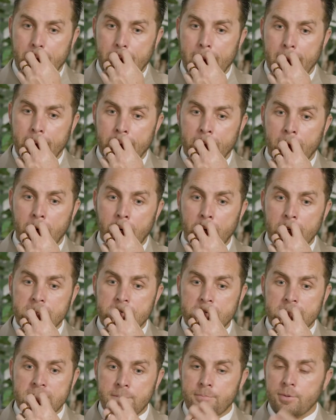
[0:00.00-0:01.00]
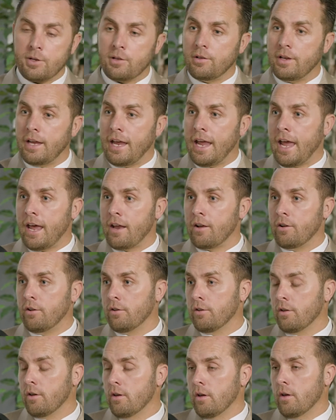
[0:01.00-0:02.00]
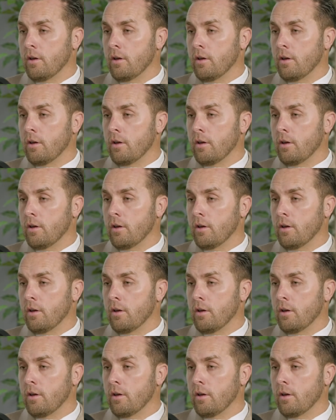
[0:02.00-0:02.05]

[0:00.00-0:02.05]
those are typically handled